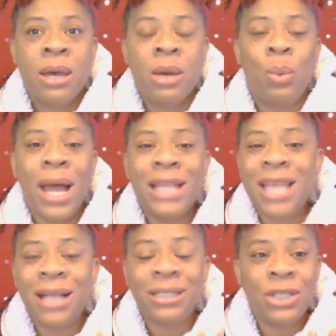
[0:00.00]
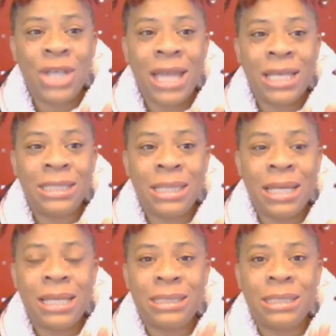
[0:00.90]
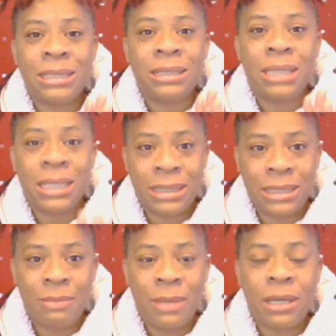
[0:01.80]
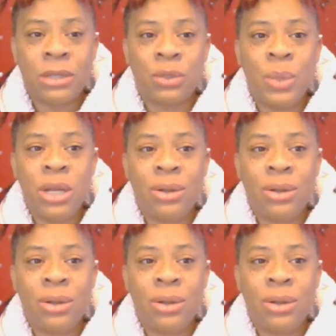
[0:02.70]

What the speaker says: What Dr. Jacky said is disgusting because we